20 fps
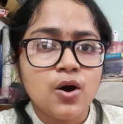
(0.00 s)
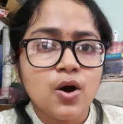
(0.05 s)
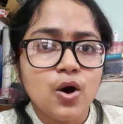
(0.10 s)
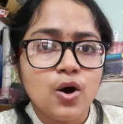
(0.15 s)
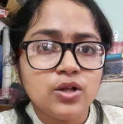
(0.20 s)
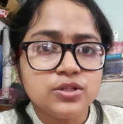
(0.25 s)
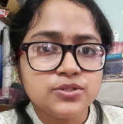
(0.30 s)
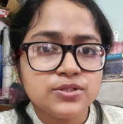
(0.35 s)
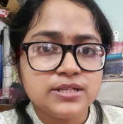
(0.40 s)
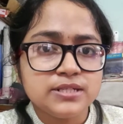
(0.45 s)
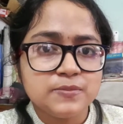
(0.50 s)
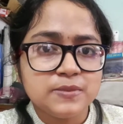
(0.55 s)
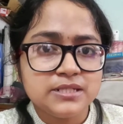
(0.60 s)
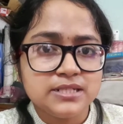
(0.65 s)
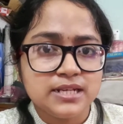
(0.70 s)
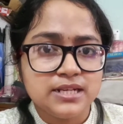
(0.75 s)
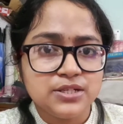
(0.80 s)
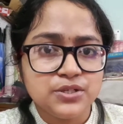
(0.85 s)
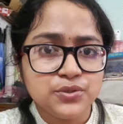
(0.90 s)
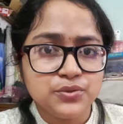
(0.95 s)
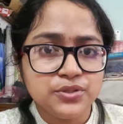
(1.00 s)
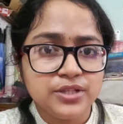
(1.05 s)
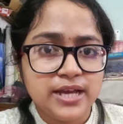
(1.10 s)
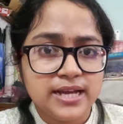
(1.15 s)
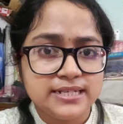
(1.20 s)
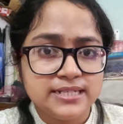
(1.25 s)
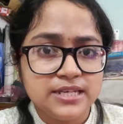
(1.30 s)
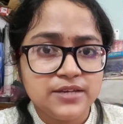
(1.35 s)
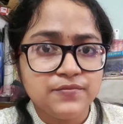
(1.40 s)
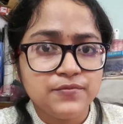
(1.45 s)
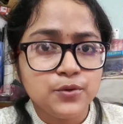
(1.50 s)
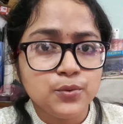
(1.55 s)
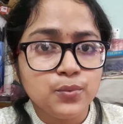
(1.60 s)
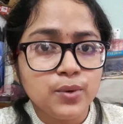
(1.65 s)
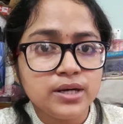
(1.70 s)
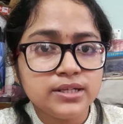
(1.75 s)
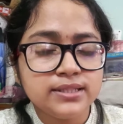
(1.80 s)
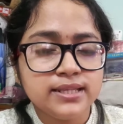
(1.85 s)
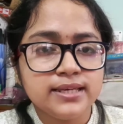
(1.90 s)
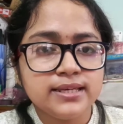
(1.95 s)
Also, let me tell you that if you
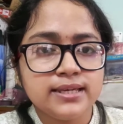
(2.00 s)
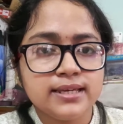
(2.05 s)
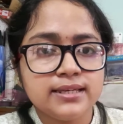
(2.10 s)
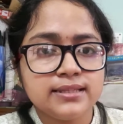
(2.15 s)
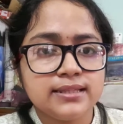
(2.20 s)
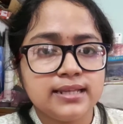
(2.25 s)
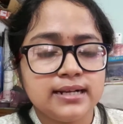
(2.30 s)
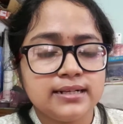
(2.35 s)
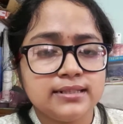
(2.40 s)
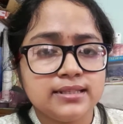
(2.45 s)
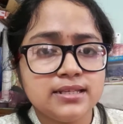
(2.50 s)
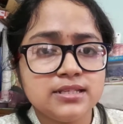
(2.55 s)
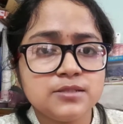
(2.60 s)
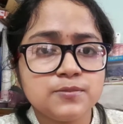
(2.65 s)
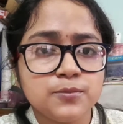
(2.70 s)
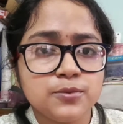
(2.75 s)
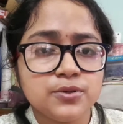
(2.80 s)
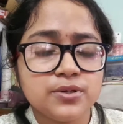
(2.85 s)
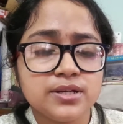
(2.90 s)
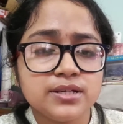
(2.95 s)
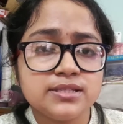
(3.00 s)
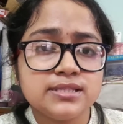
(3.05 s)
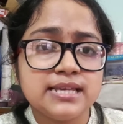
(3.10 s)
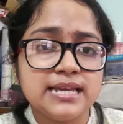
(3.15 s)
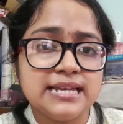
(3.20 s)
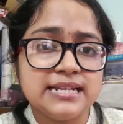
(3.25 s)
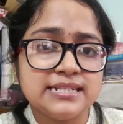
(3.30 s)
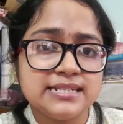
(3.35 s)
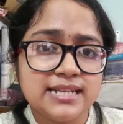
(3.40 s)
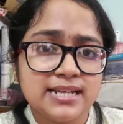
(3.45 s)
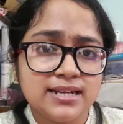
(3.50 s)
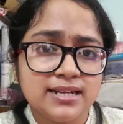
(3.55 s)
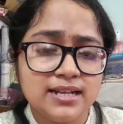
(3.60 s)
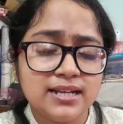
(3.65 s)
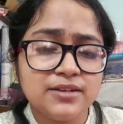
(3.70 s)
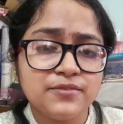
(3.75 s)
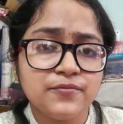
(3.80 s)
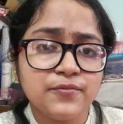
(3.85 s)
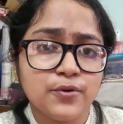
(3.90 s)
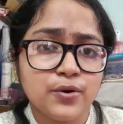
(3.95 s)
are thinking that this book is
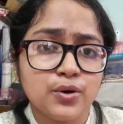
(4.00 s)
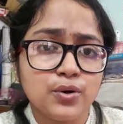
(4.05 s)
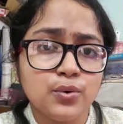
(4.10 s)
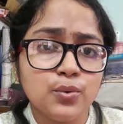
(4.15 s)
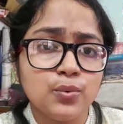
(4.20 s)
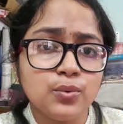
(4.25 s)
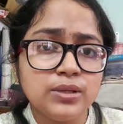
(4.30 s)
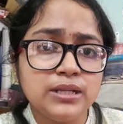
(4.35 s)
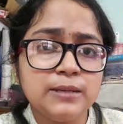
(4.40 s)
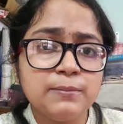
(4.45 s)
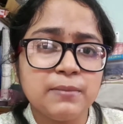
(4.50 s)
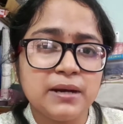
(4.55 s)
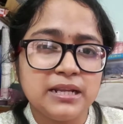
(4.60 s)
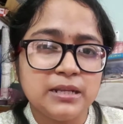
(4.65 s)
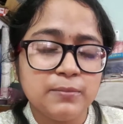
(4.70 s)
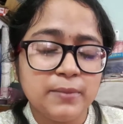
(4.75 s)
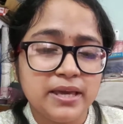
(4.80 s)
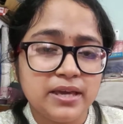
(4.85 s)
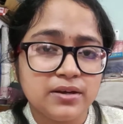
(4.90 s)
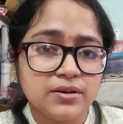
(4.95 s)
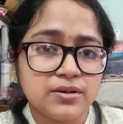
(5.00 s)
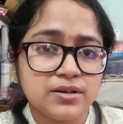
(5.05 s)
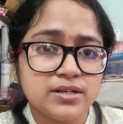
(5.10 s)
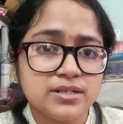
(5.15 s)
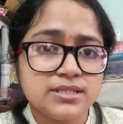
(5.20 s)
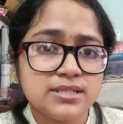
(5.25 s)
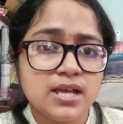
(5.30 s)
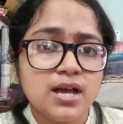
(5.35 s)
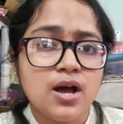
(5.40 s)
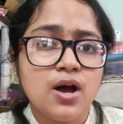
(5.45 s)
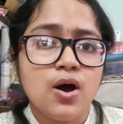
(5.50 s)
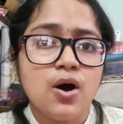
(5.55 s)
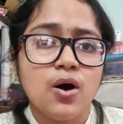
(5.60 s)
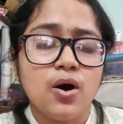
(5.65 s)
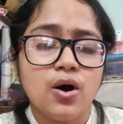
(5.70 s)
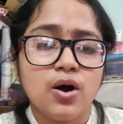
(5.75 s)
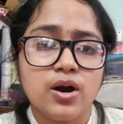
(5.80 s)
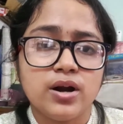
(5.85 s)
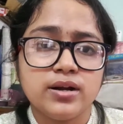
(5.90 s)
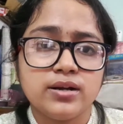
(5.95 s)
intended for only money makers
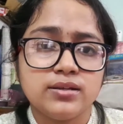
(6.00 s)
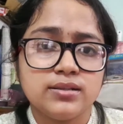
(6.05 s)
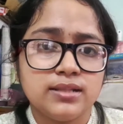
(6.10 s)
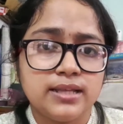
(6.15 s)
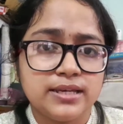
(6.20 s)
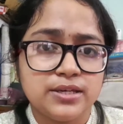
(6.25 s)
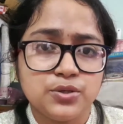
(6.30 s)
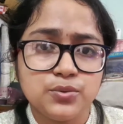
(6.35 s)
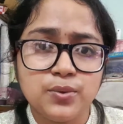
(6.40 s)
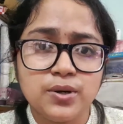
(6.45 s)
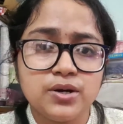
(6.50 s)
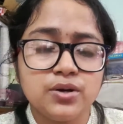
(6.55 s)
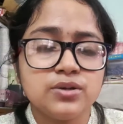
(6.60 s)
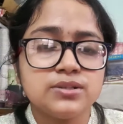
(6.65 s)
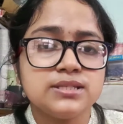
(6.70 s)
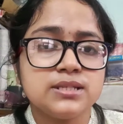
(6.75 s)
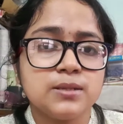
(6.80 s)
or like you are not